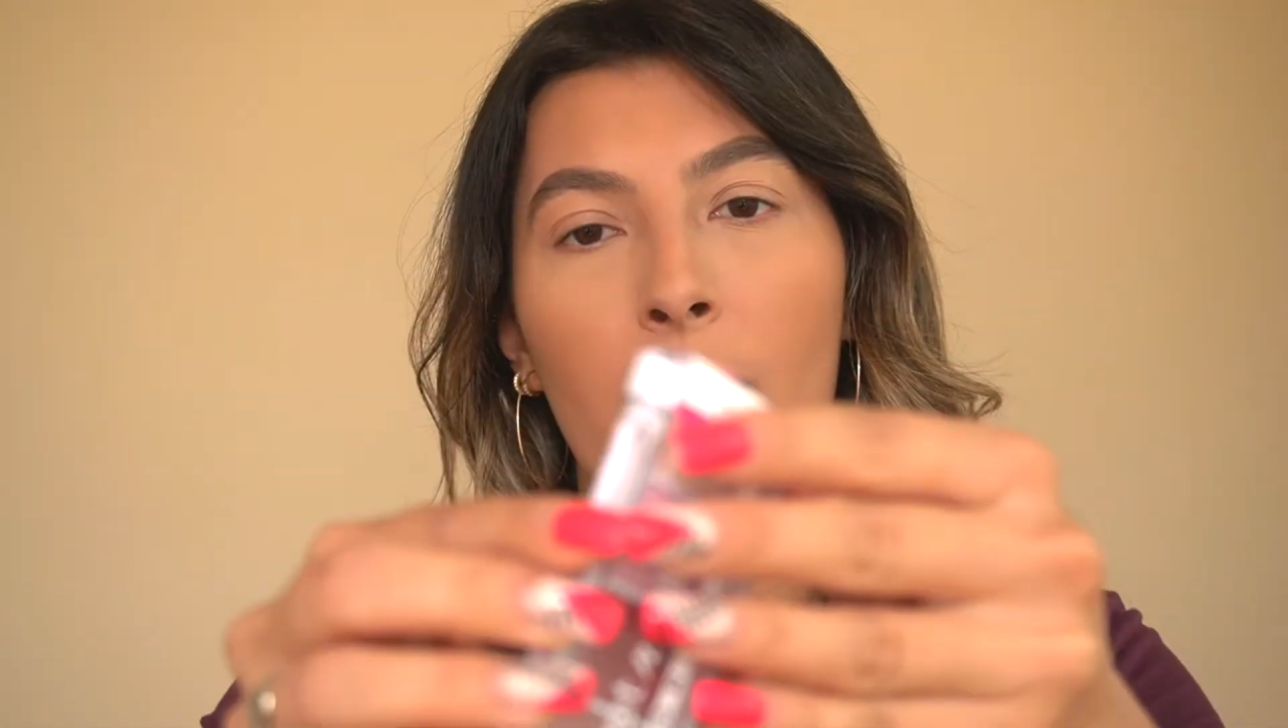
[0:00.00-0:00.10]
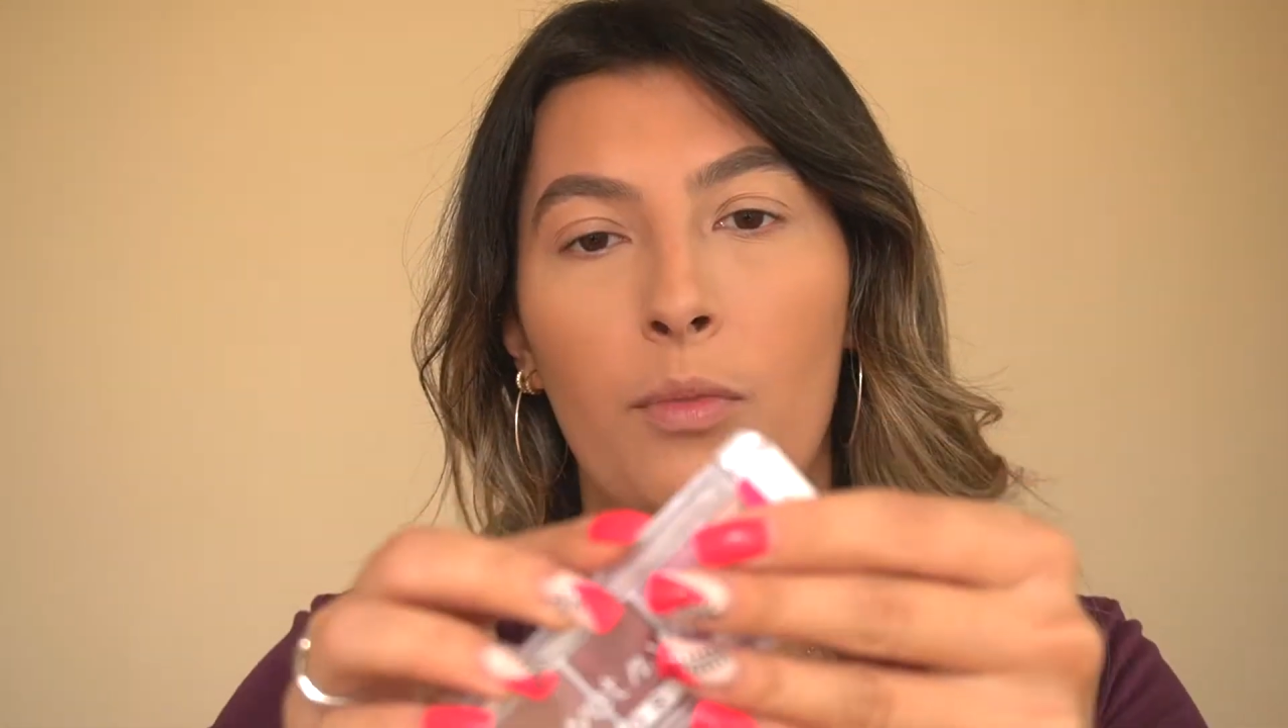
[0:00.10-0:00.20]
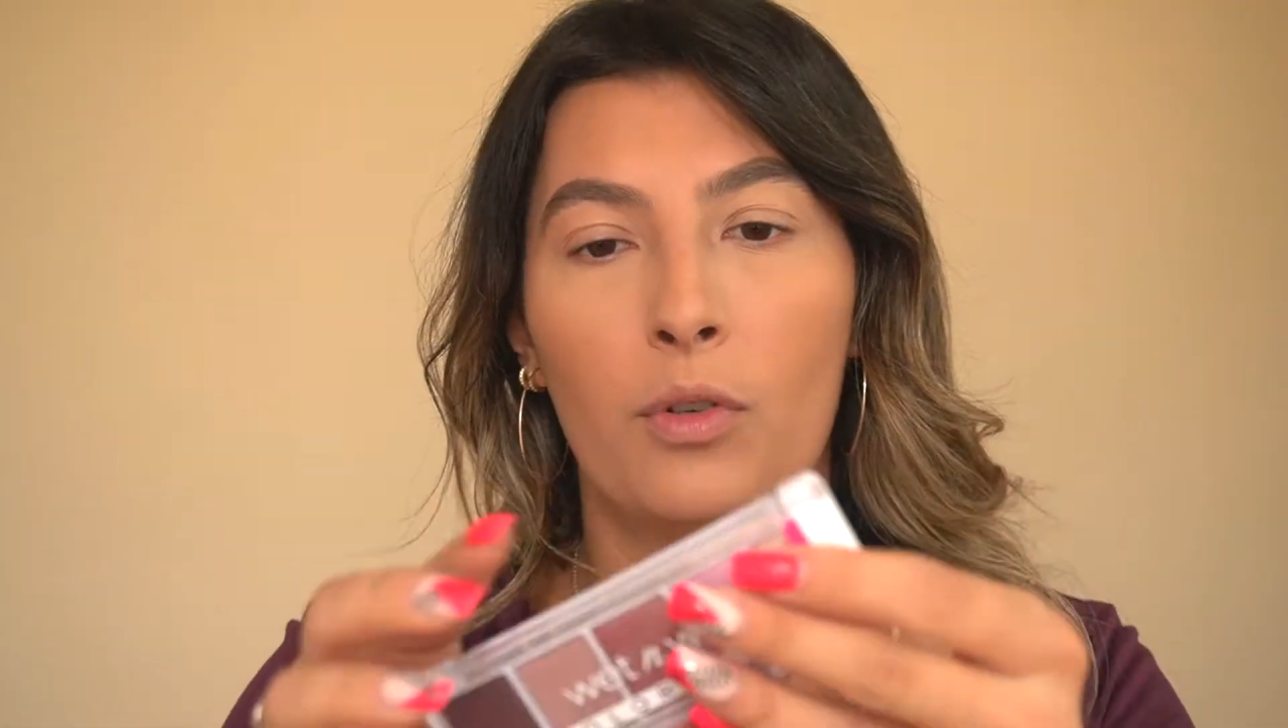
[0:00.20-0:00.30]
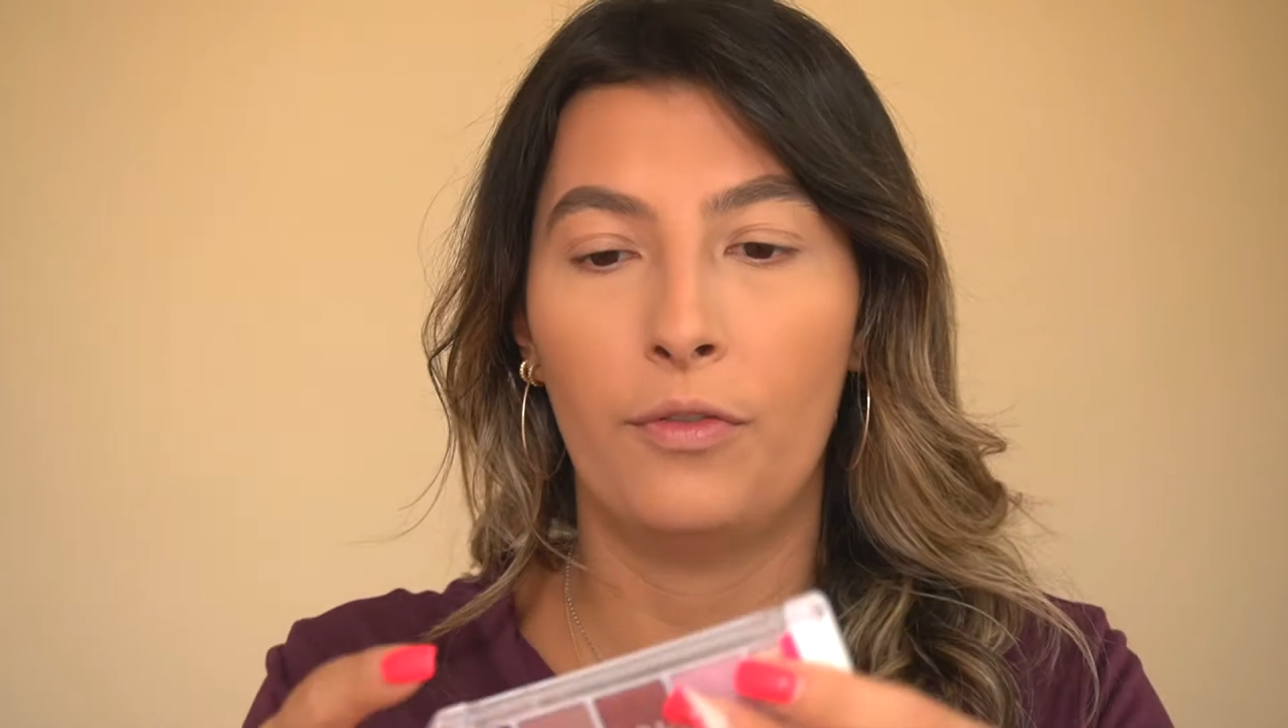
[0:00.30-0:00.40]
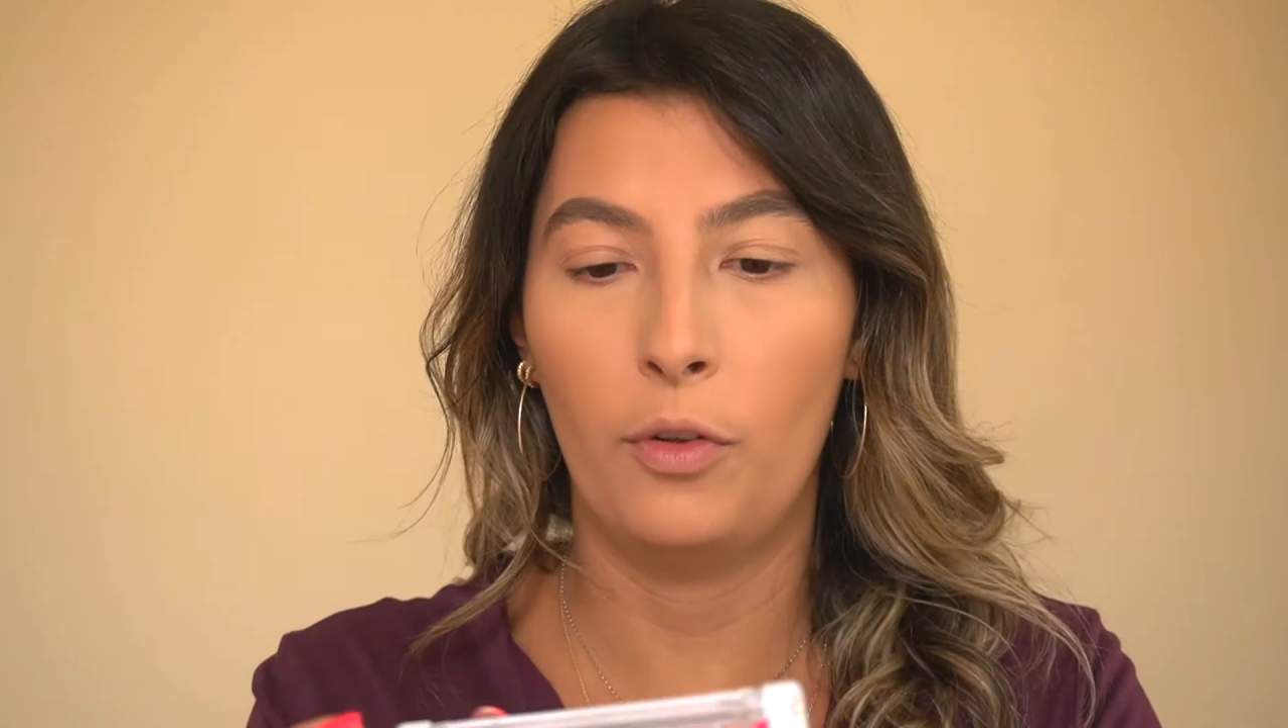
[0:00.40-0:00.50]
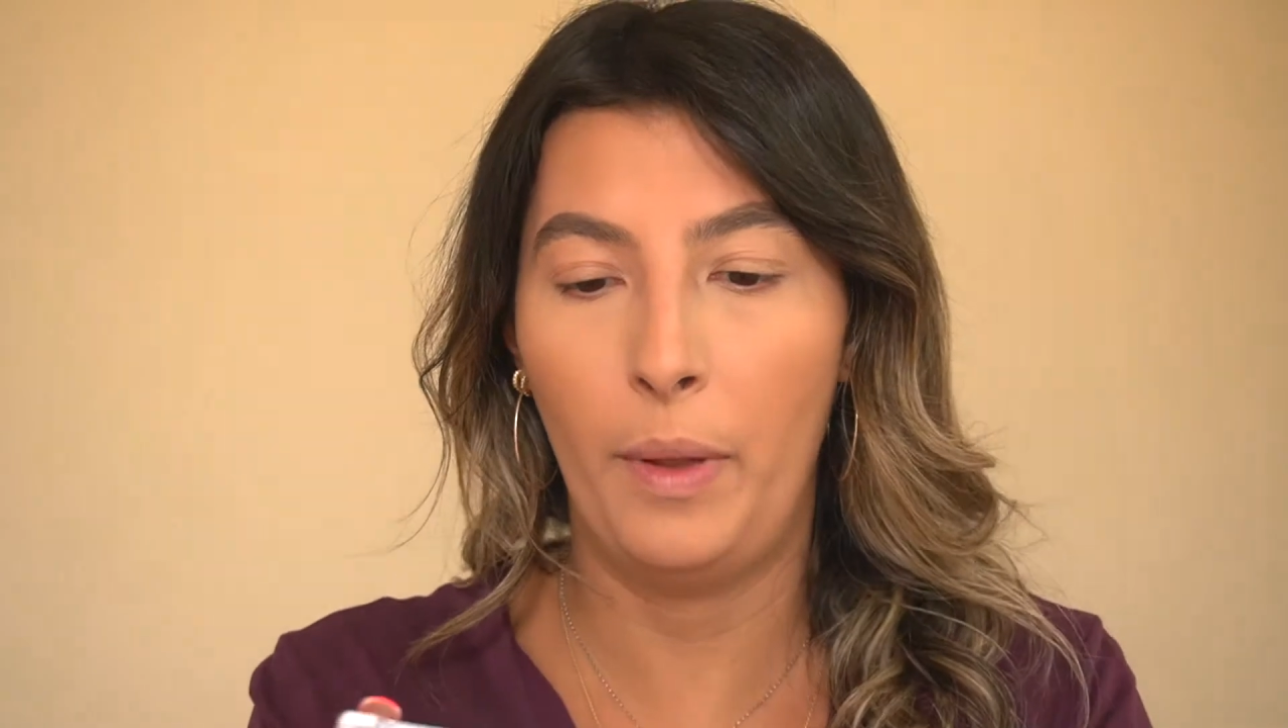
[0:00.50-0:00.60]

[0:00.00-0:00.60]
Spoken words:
beautiful